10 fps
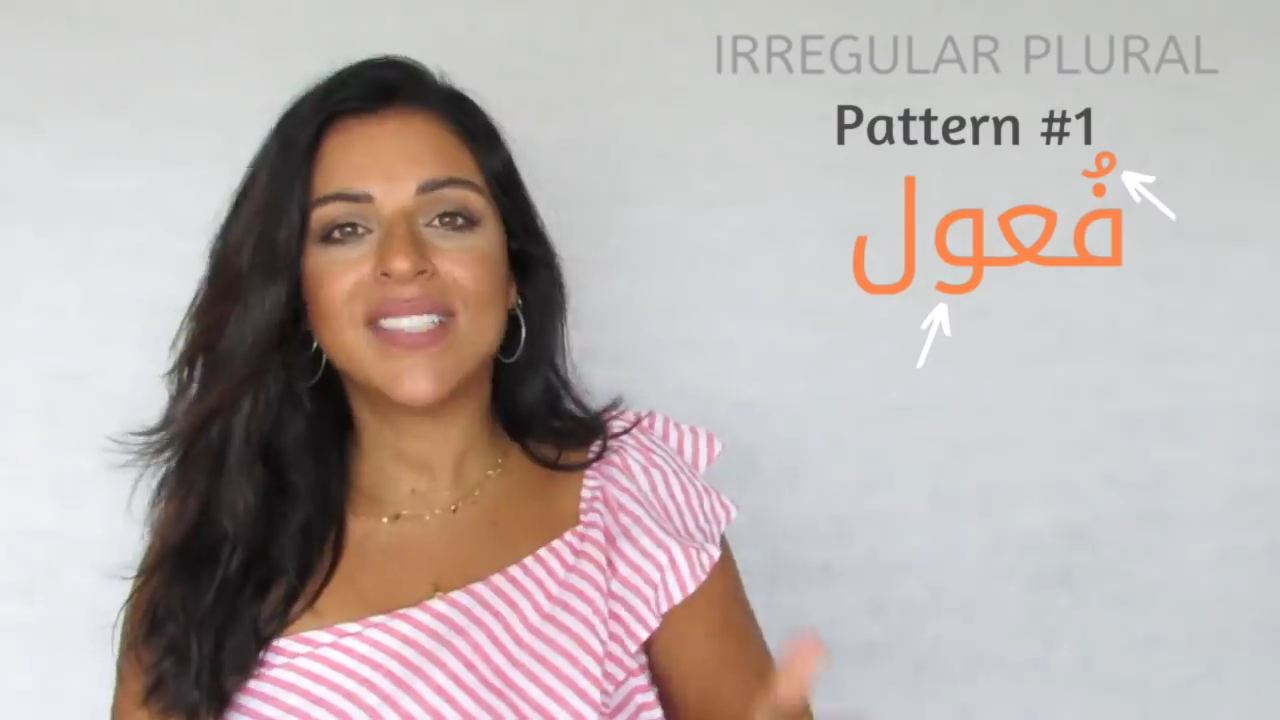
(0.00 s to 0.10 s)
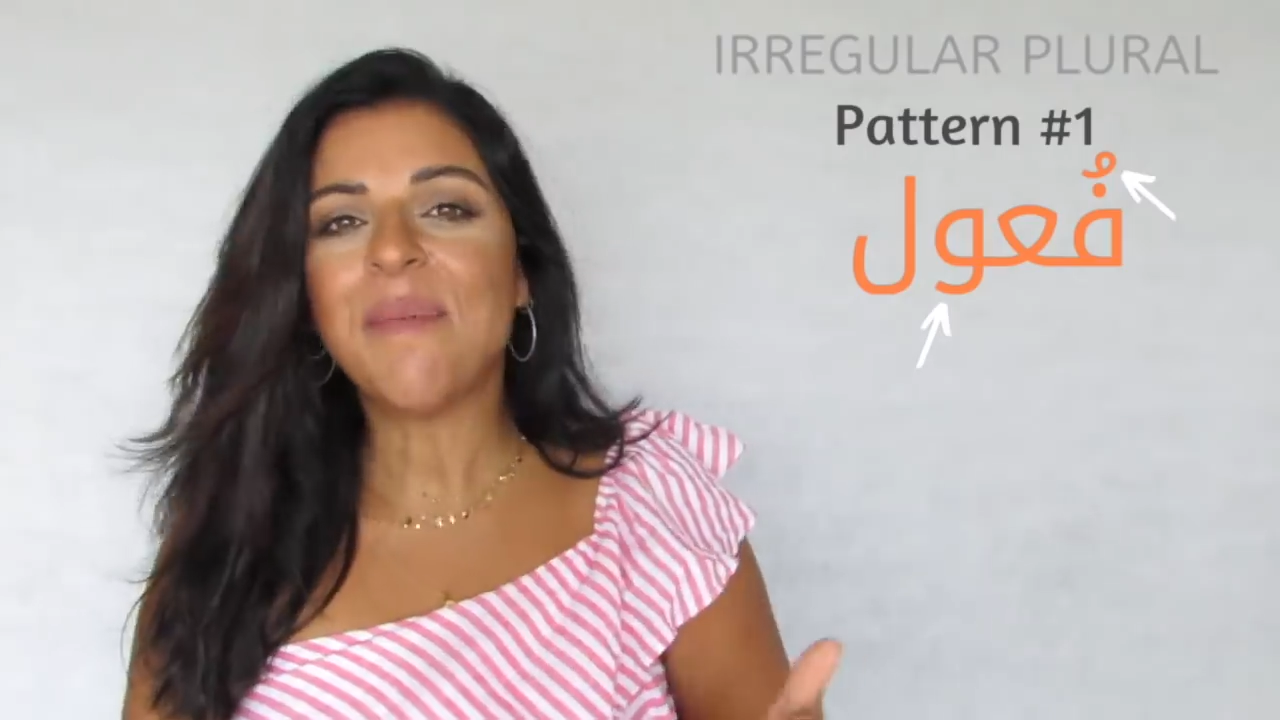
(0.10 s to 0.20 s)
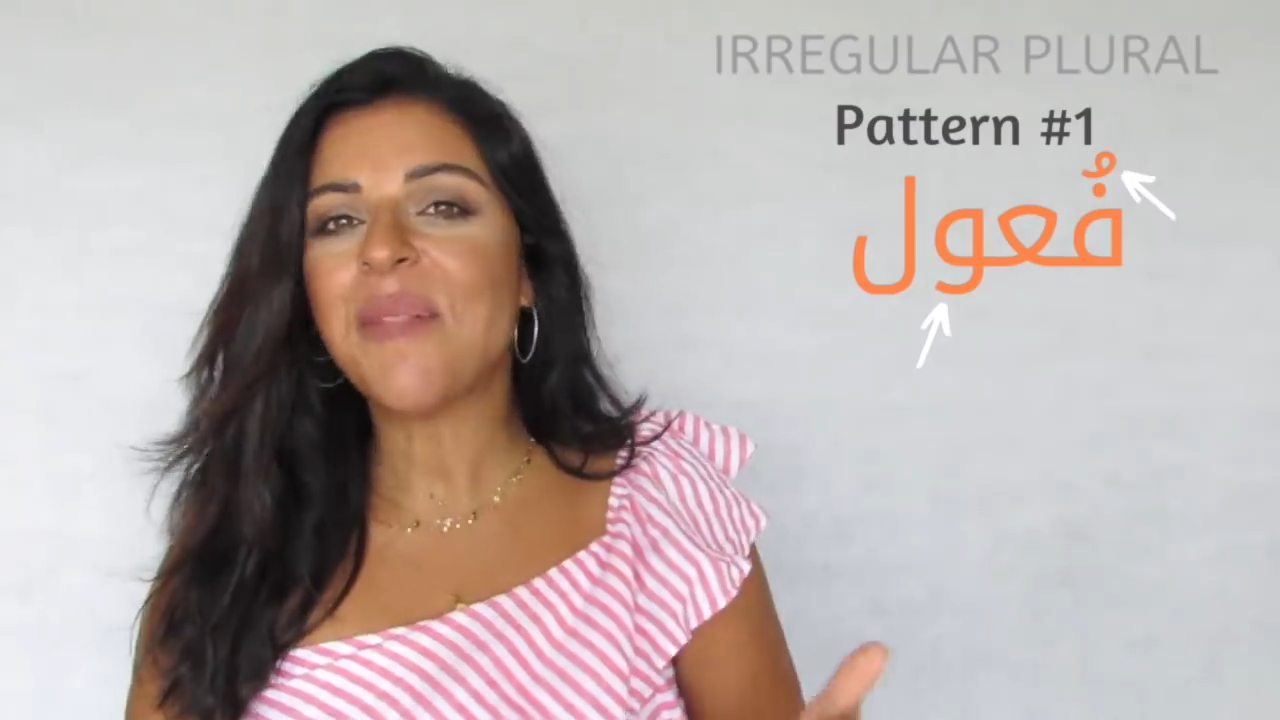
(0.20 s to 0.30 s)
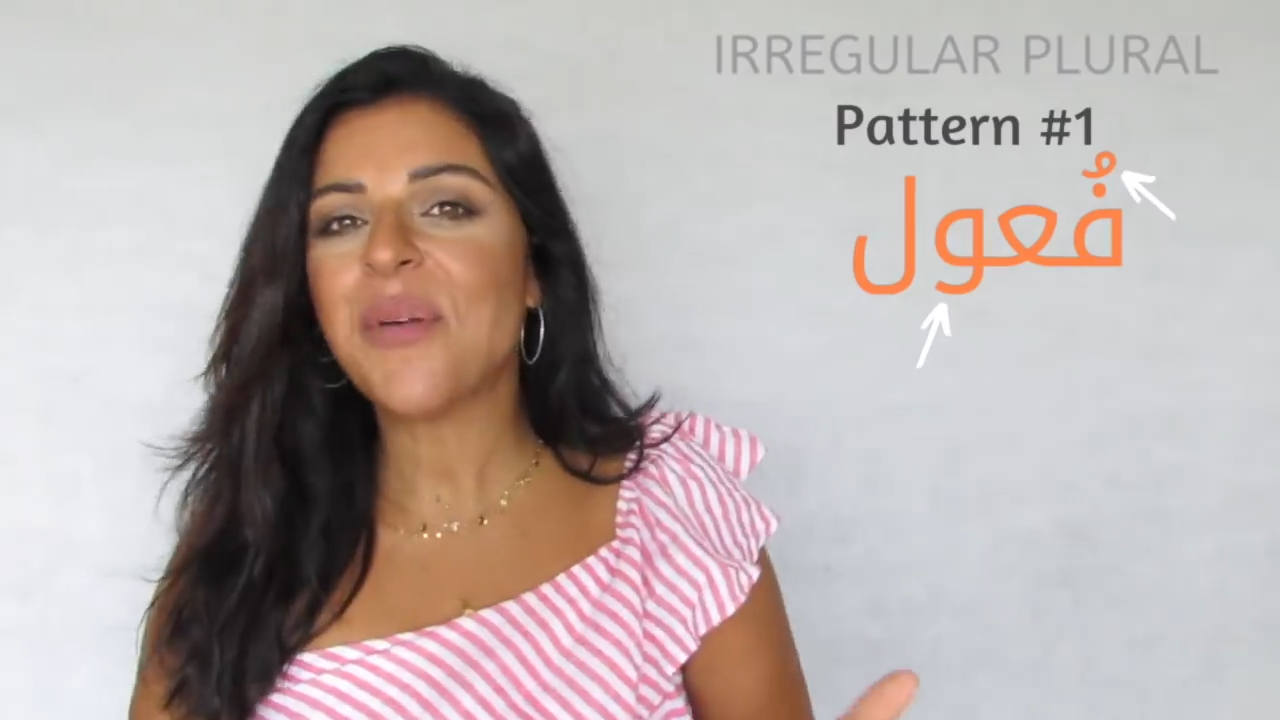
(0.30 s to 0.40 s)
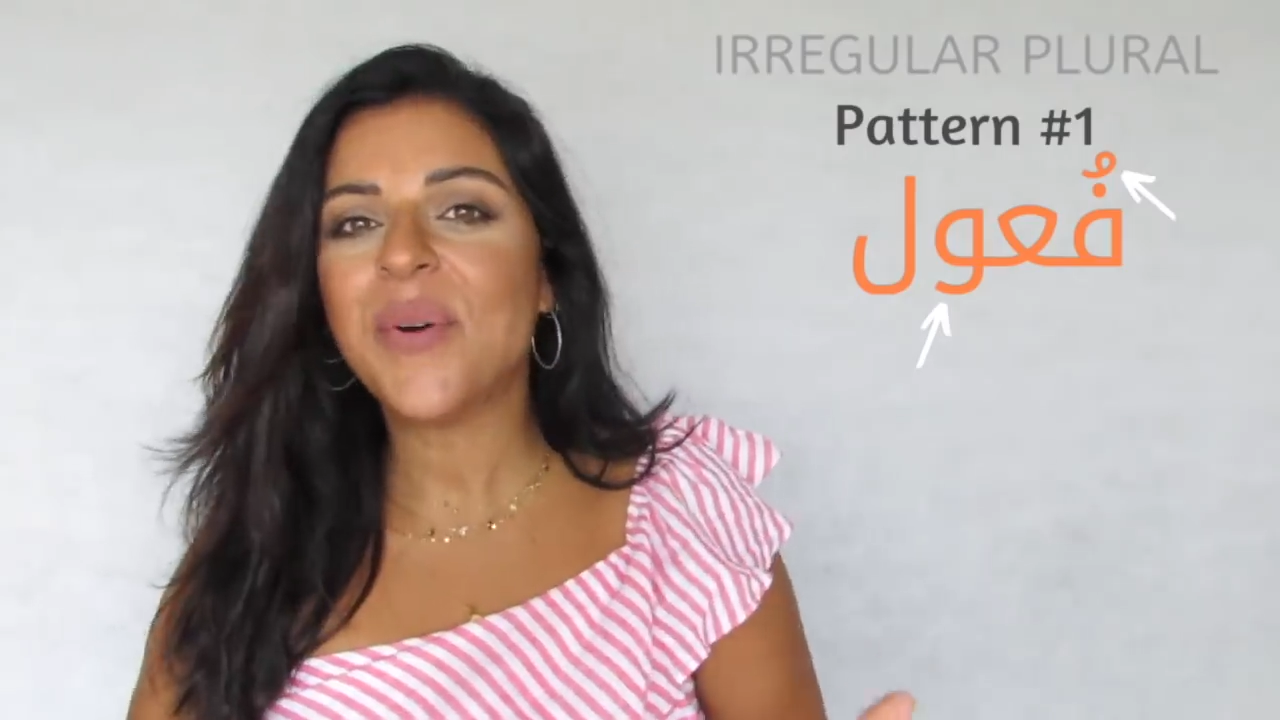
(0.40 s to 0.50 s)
example, the